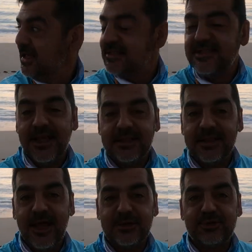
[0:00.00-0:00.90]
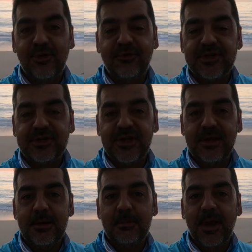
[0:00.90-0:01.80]
It's nothing like surf
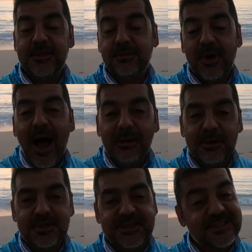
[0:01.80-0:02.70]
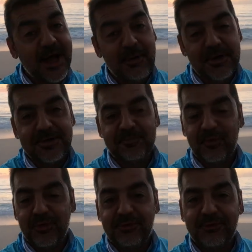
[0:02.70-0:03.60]
fishing, but the problem is summer.
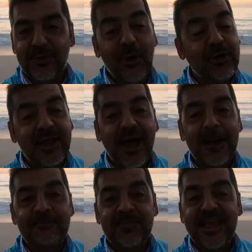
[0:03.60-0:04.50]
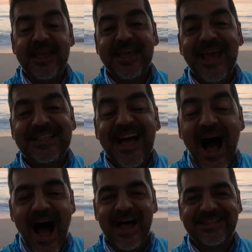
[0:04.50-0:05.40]
We're in Florida, it gets
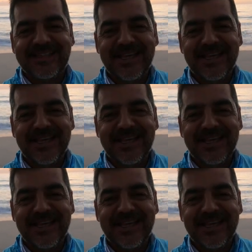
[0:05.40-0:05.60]
hot.